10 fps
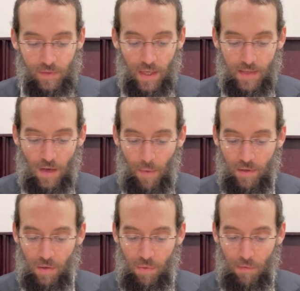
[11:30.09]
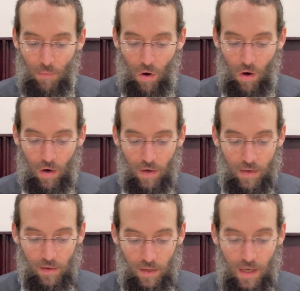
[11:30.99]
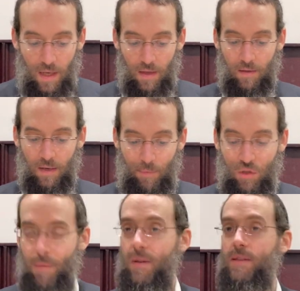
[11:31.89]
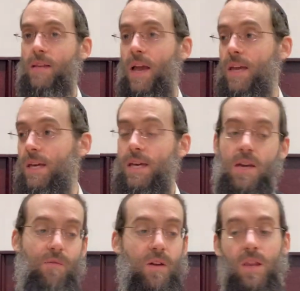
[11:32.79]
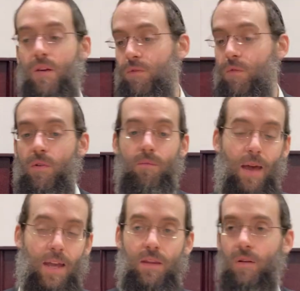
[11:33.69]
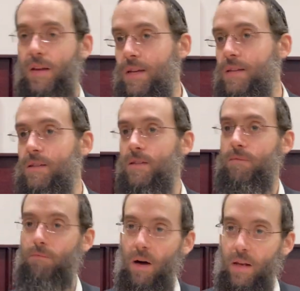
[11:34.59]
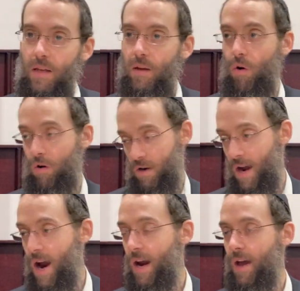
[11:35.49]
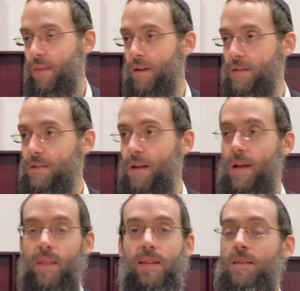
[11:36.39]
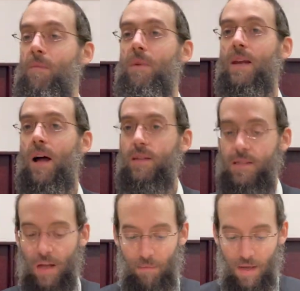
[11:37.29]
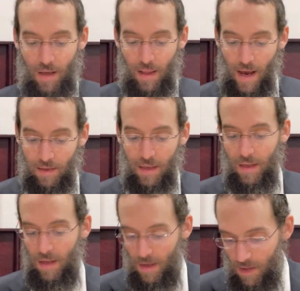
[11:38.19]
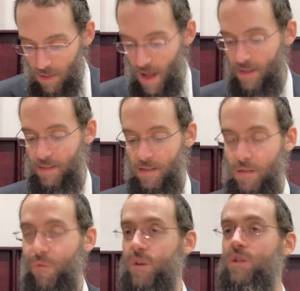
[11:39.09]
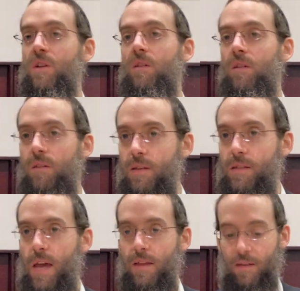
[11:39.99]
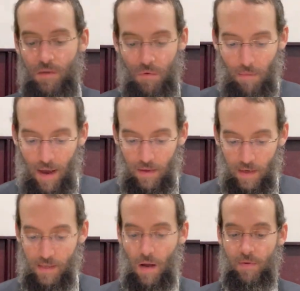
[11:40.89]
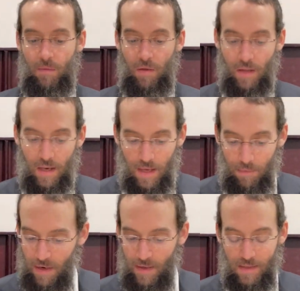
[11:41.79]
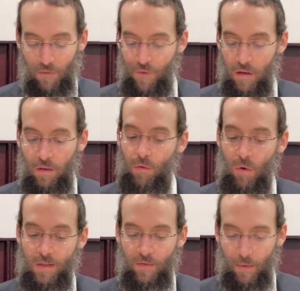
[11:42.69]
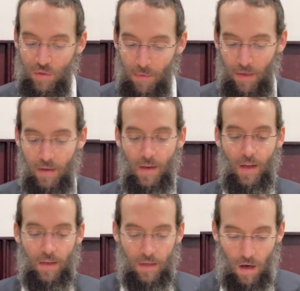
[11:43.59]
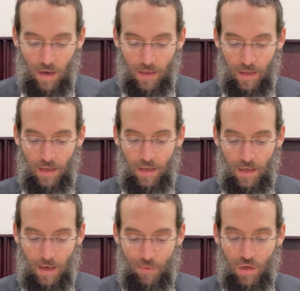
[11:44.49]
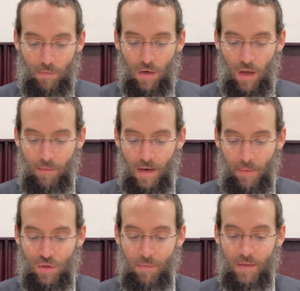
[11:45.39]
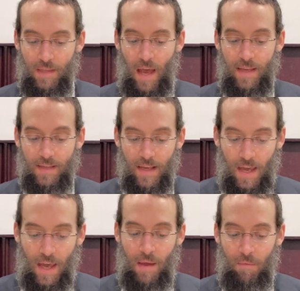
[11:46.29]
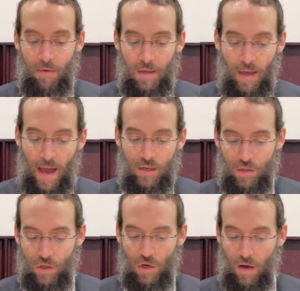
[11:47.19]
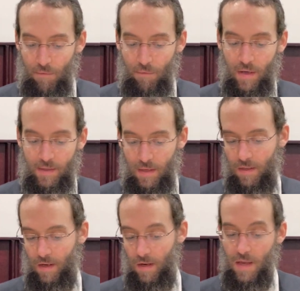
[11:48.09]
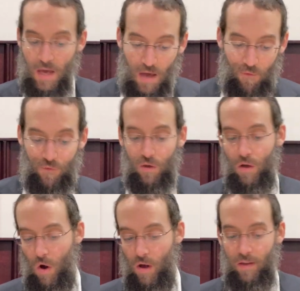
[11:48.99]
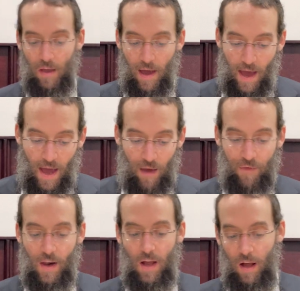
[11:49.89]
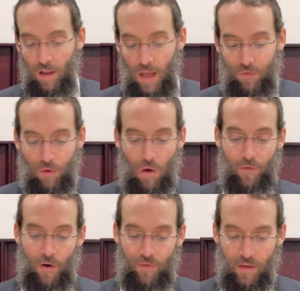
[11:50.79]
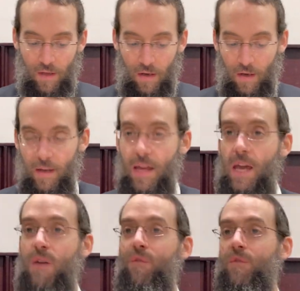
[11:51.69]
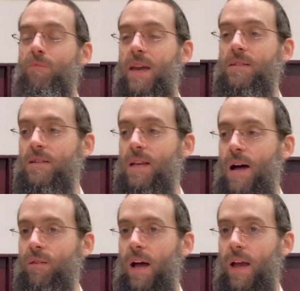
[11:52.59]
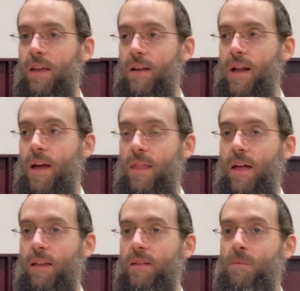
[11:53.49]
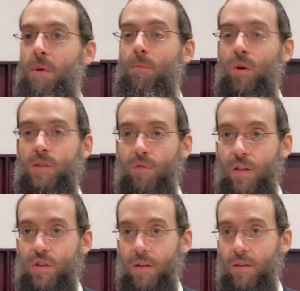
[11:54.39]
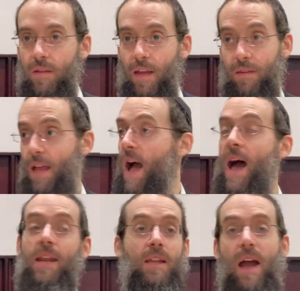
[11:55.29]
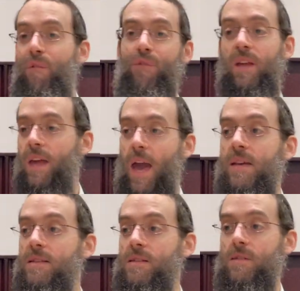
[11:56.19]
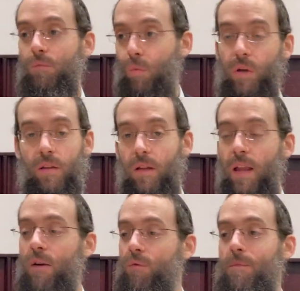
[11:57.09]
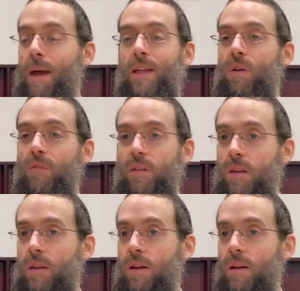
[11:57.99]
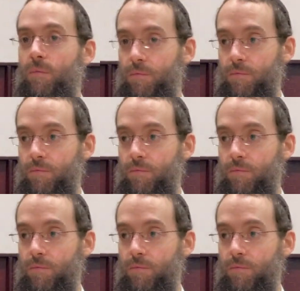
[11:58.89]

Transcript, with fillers: is coming to be more lenient. Rab Shimon is saying even if the remainder is money or a karka that is that somebody else is going to be collecting, that's sufficient to say that there's a remainder. He's coming to be lenient, but it doesn't fit into the words of Rab Shimon. Yihachi, Rab Shimon, Rab Shimon says, Im yesh sham maisa dinner. If you're going to have a leftover of a dinner. If makes it sound like that he's being more stringent, that not in every case will the le- remainder of a dinner